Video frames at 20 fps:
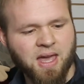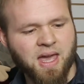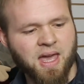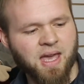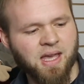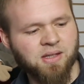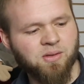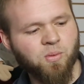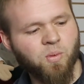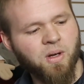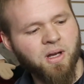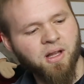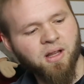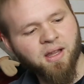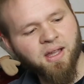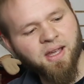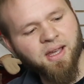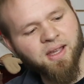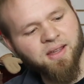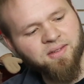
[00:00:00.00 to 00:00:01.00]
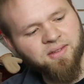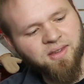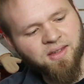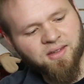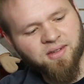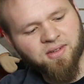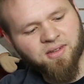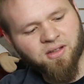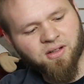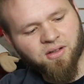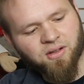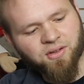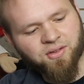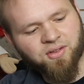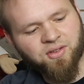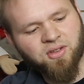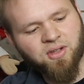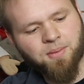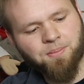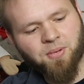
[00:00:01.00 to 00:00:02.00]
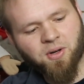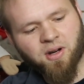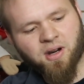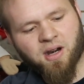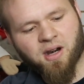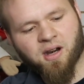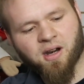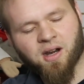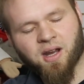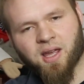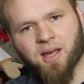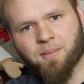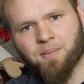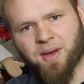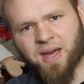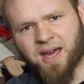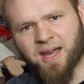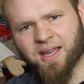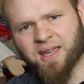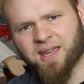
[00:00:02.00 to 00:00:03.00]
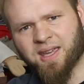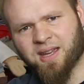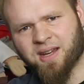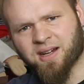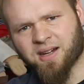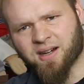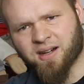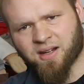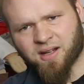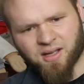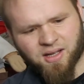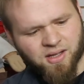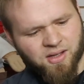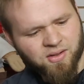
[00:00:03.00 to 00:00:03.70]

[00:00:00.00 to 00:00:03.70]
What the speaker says: as well as this little zipper area back here.